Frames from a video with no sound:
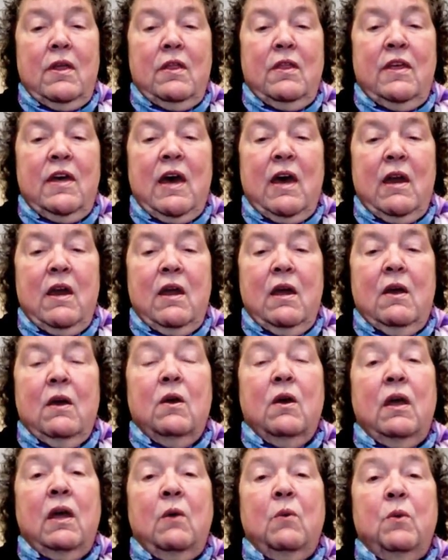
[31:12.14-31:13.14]
that
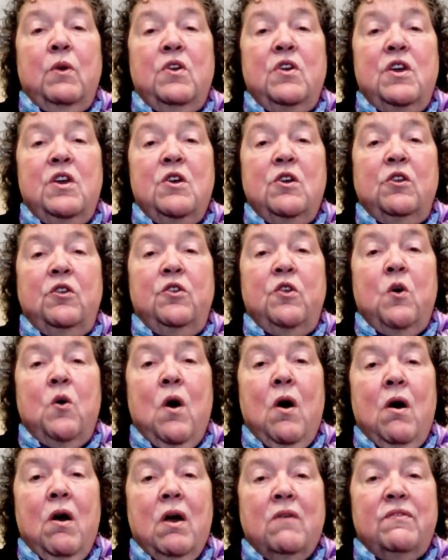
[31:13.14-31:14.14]
it would yield no
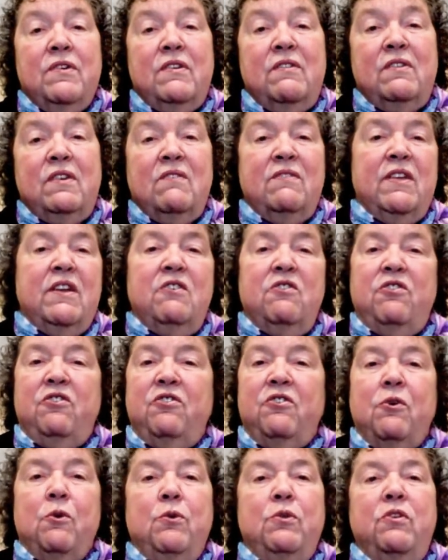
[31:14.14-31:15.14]
harvest if they just
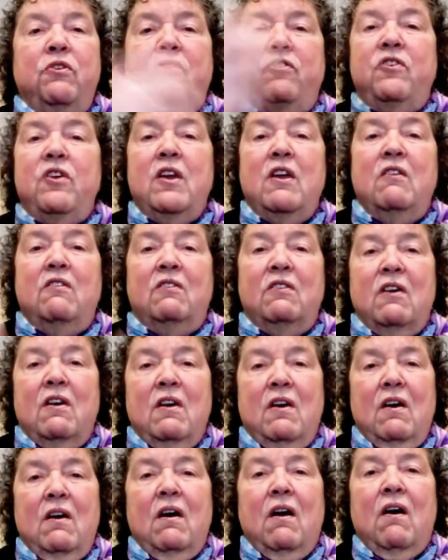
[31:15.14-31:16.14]
sowed the seeds
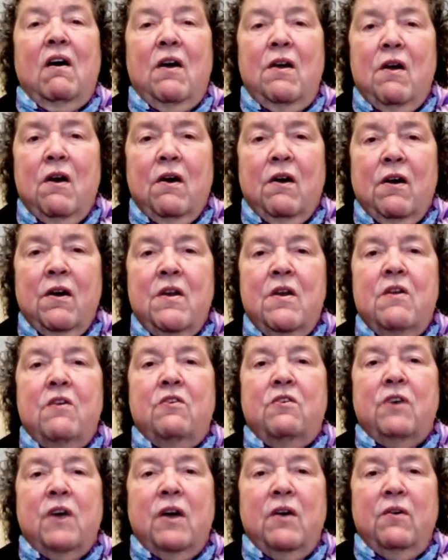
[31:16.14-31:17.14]
on hardened
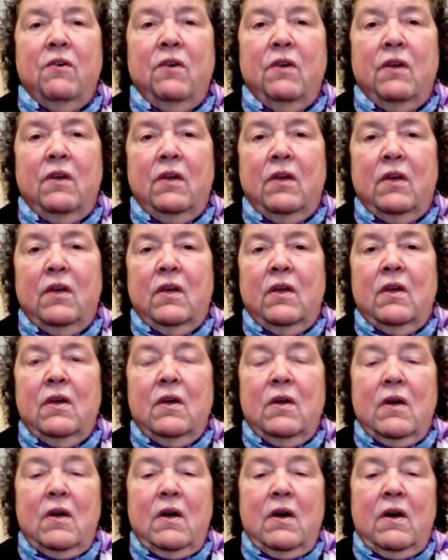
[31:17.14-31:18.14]
ground,
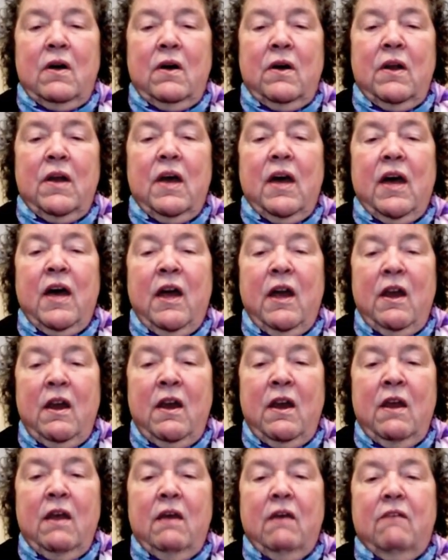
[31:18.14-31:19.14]
on
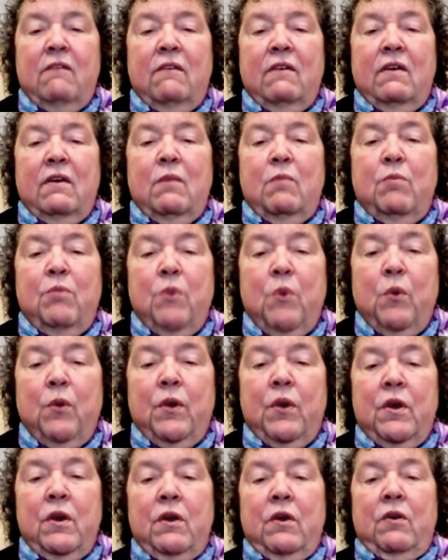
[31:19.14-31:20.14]

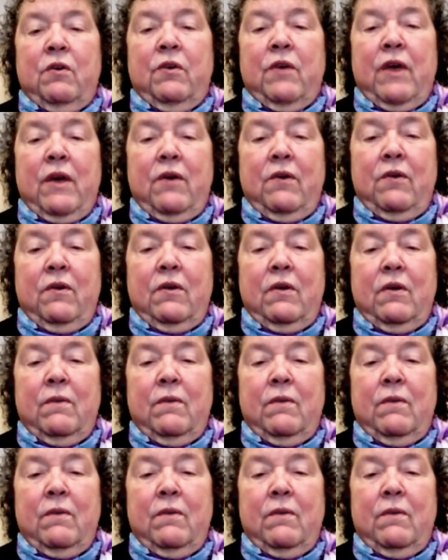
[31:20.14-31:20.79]
unbroken ground.